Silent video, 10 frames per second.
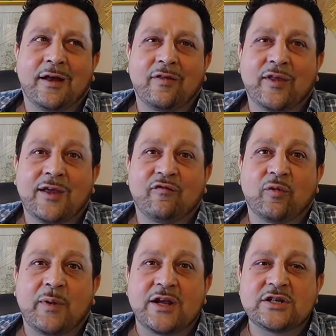Uh, the
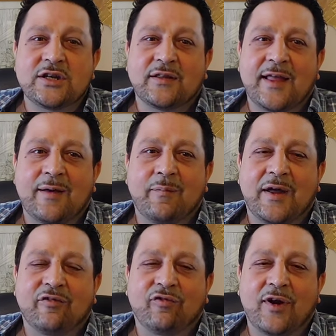information that
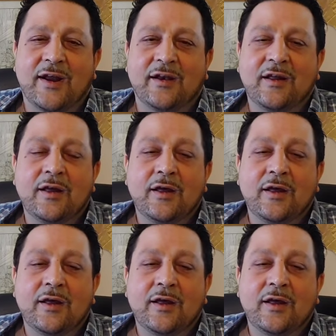my friend